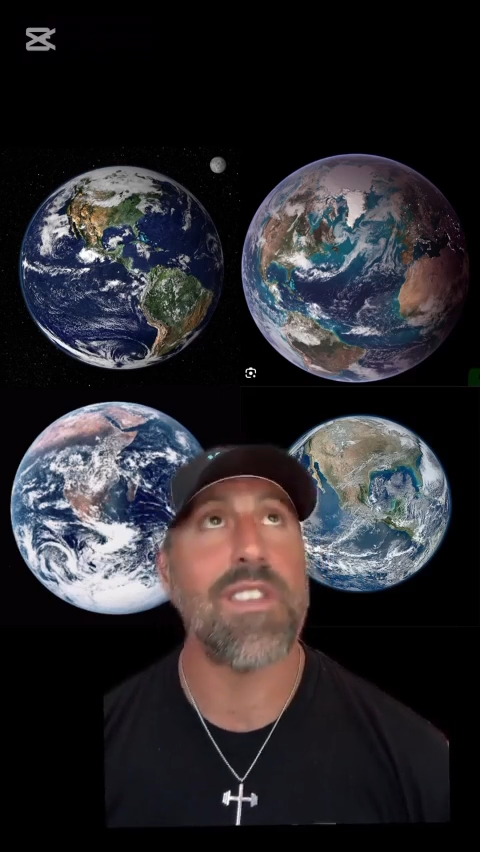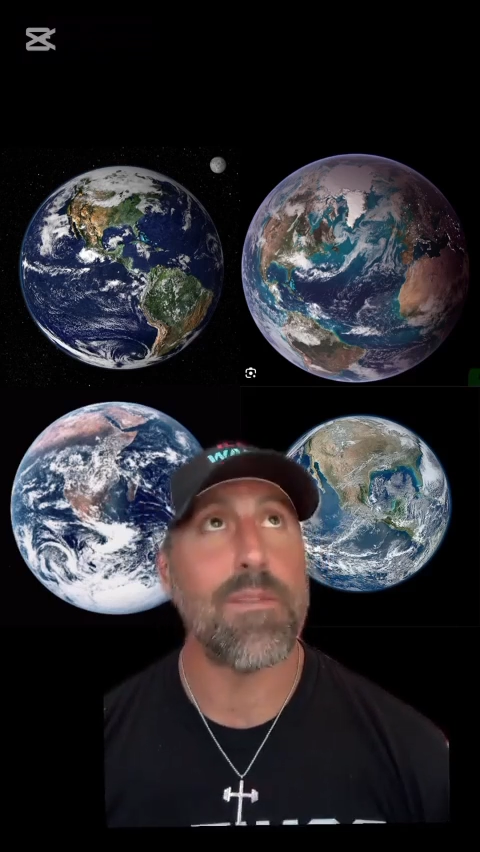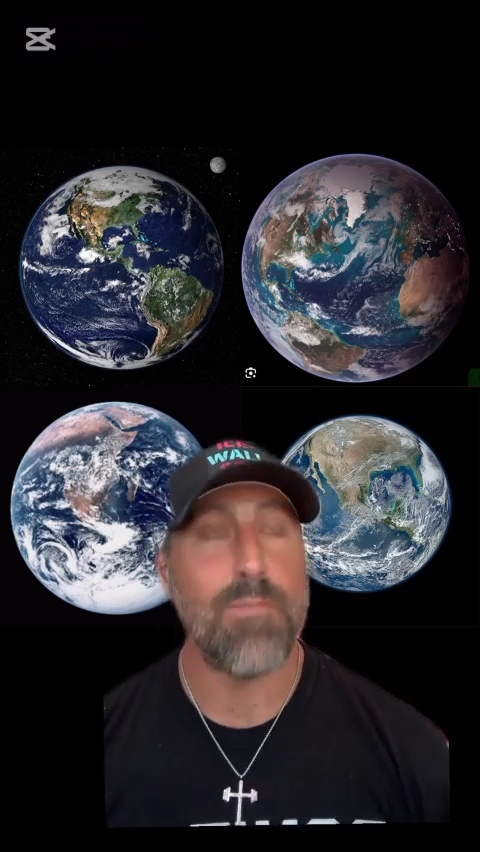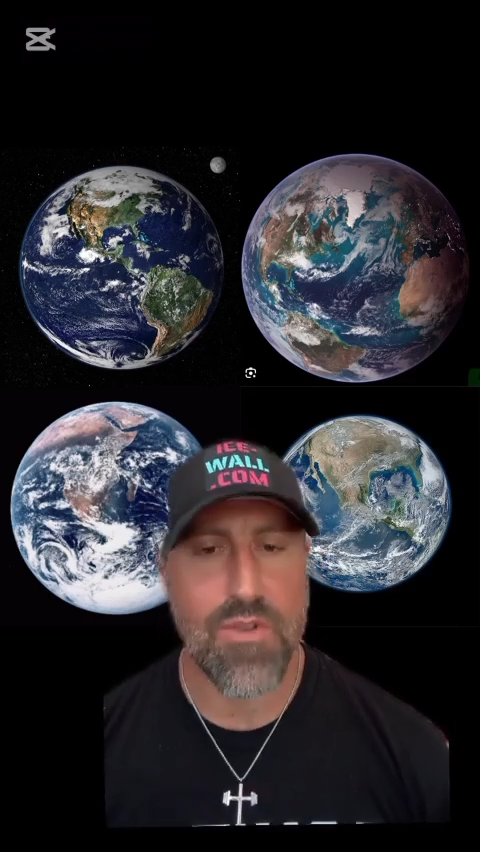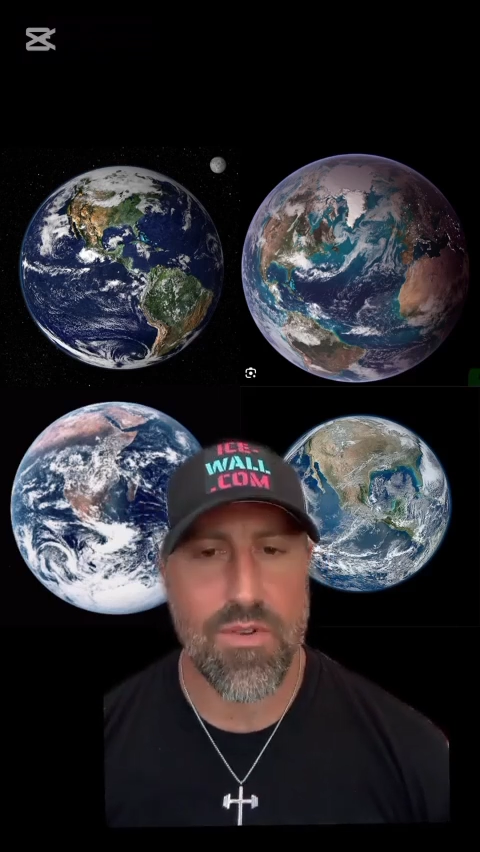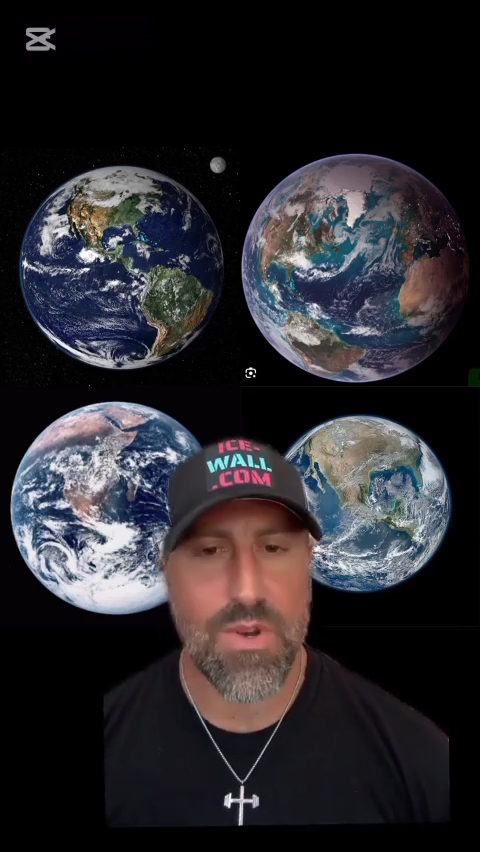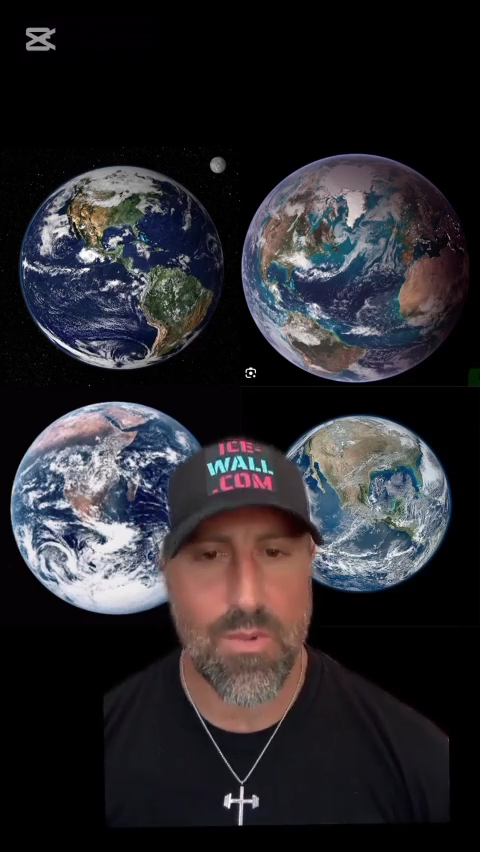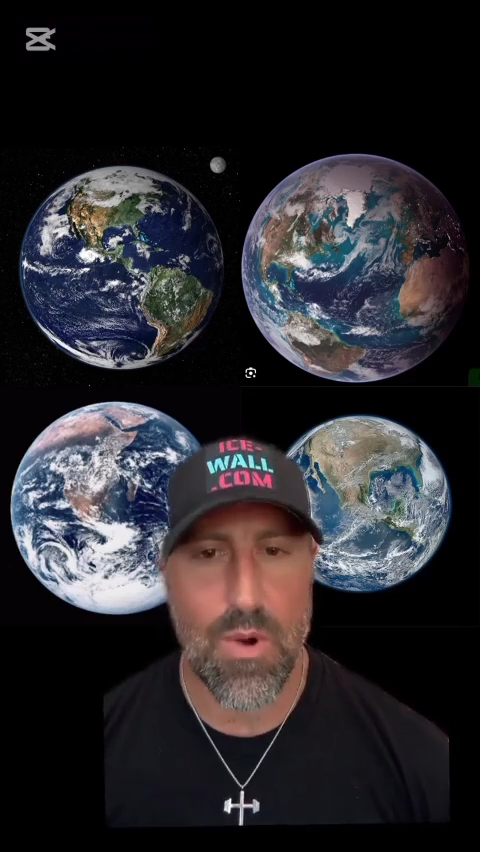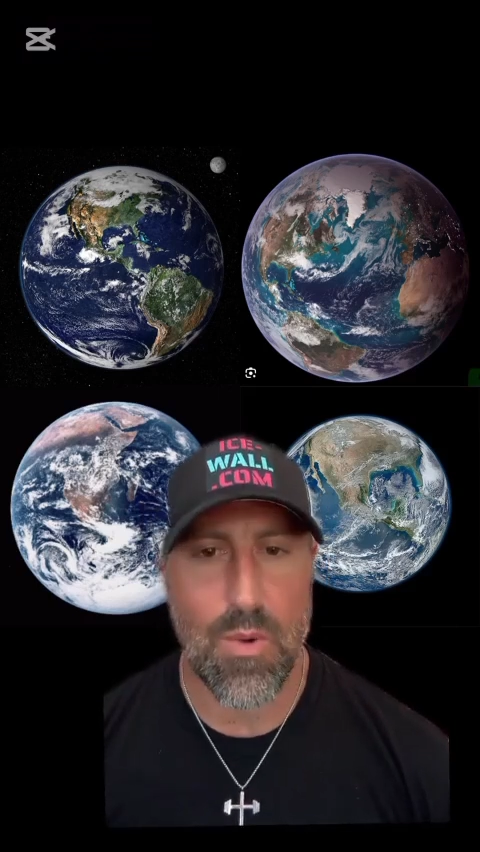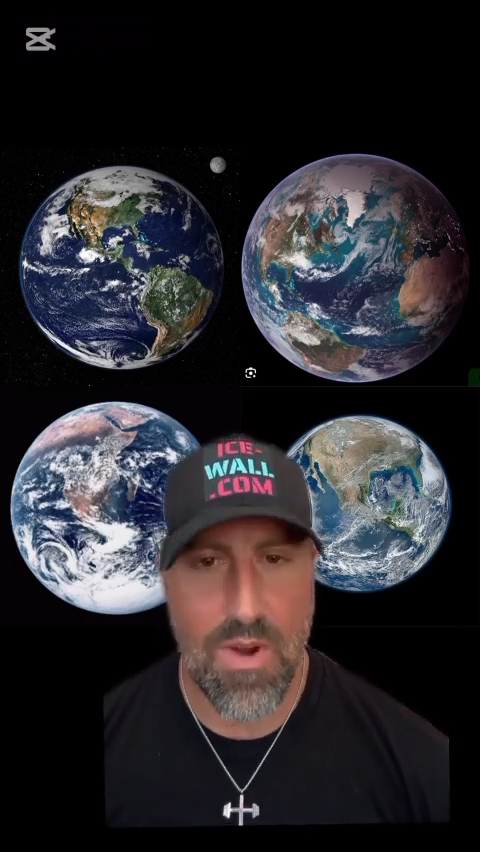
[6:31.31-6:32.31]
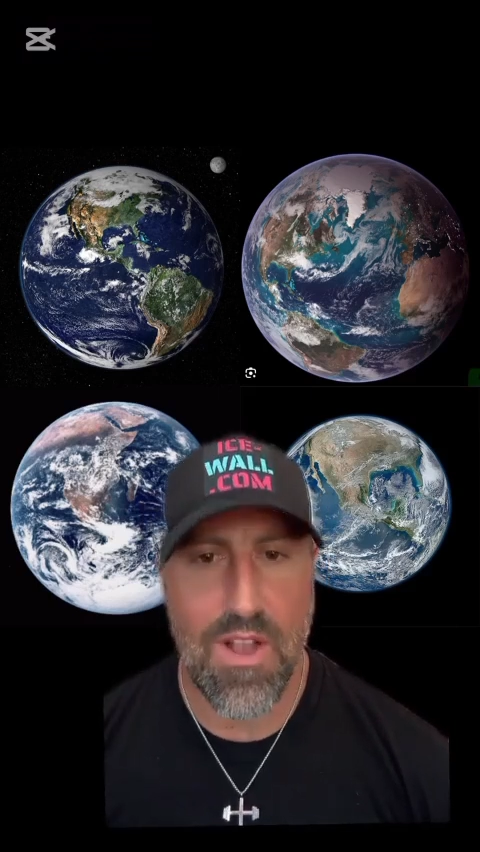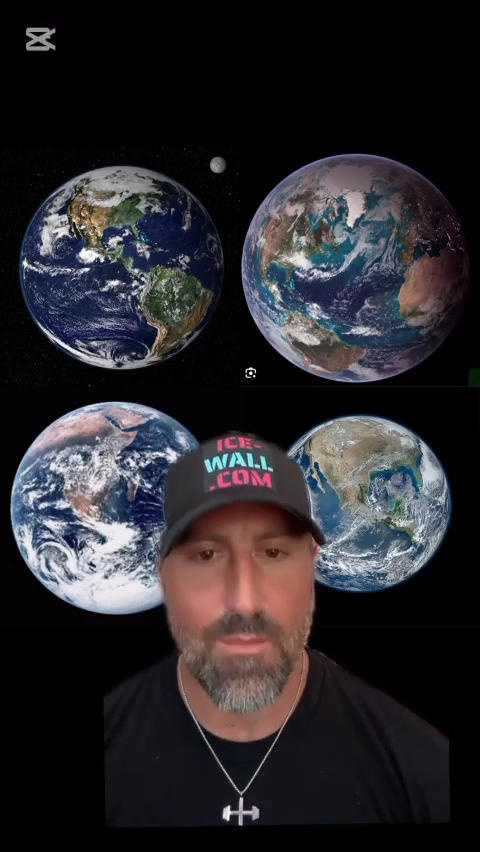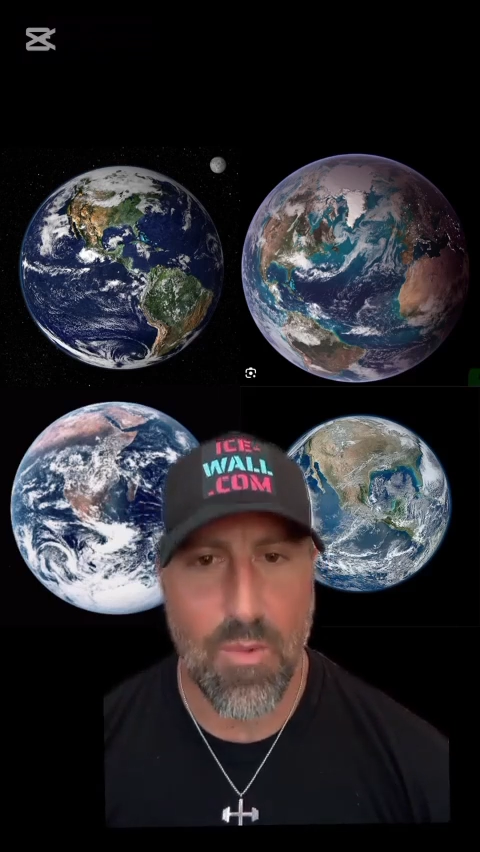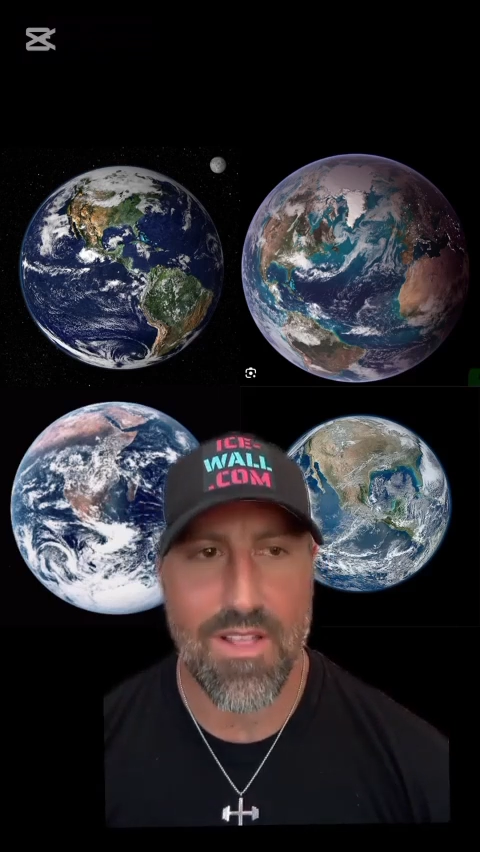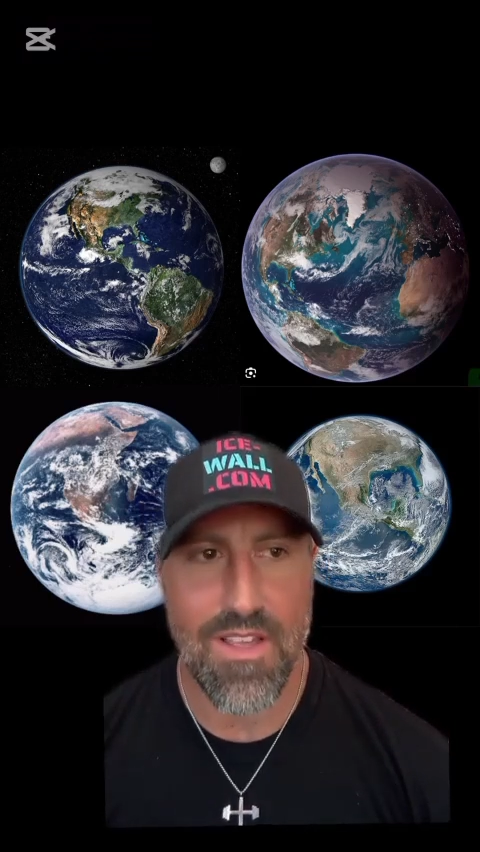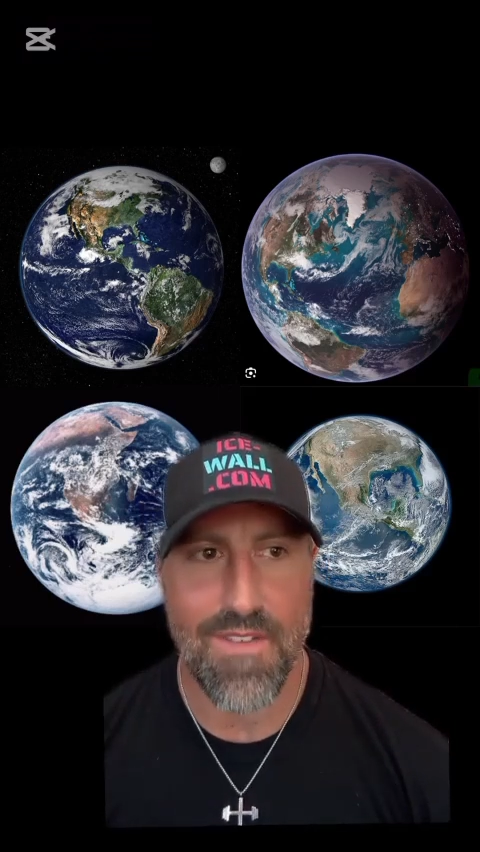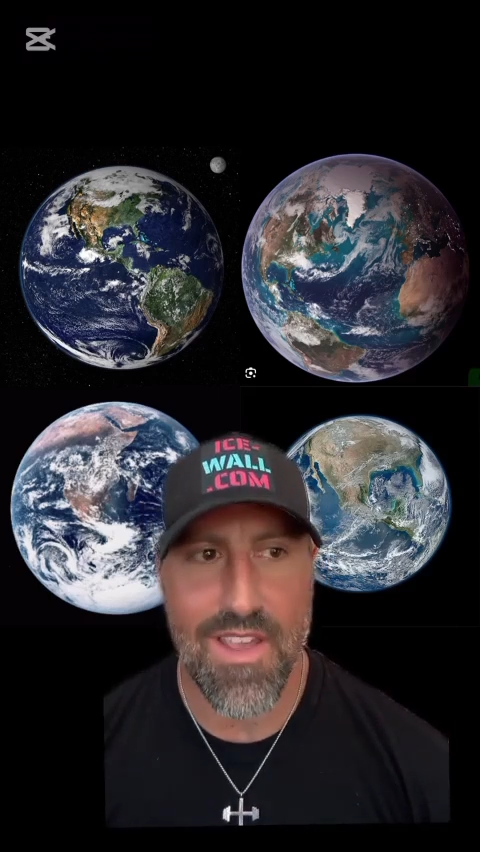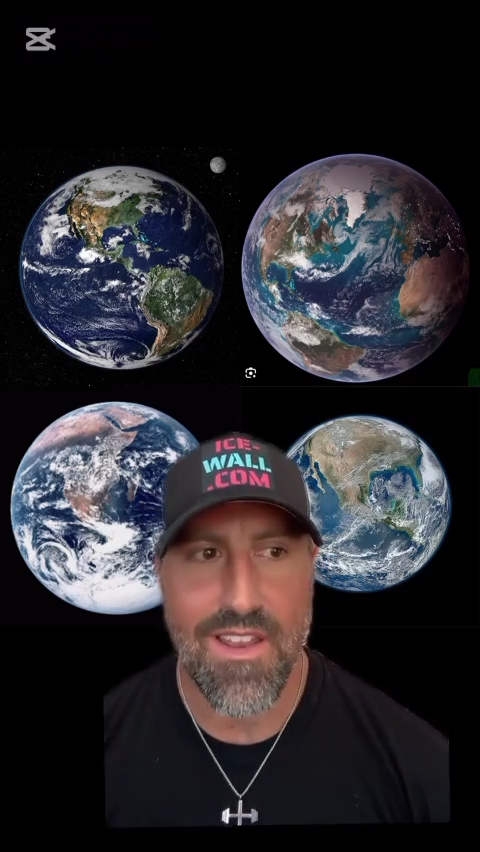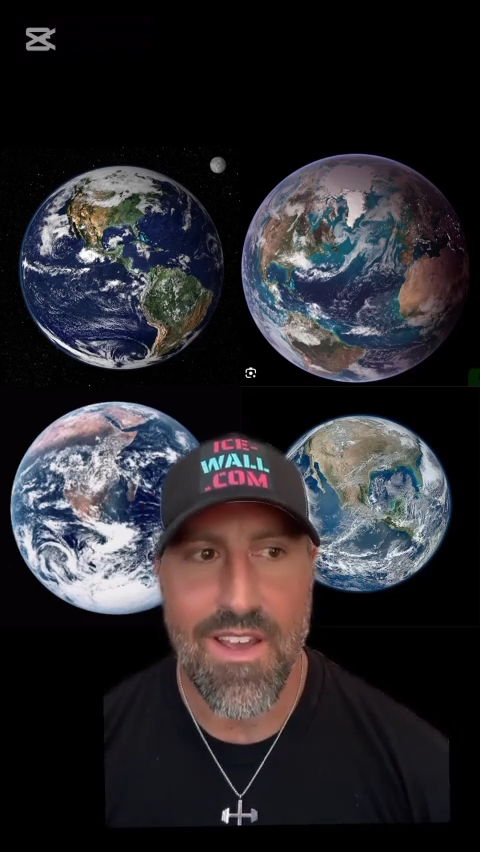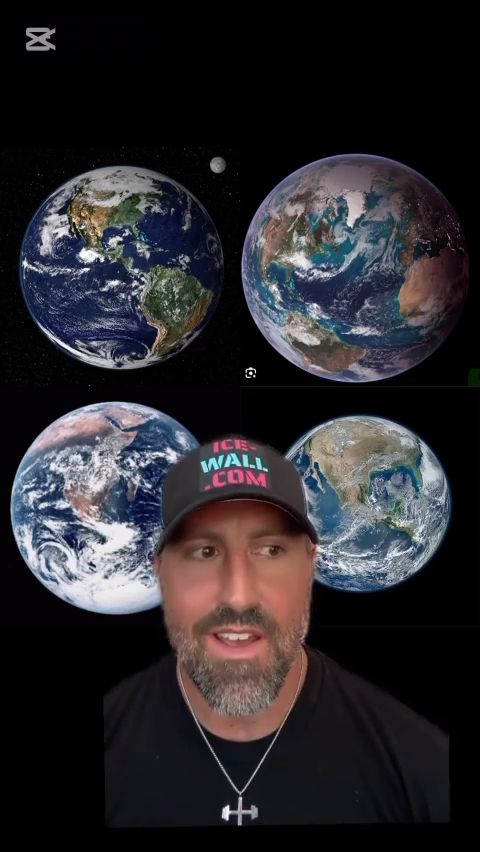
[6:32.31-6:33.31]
spiritual realm we live in.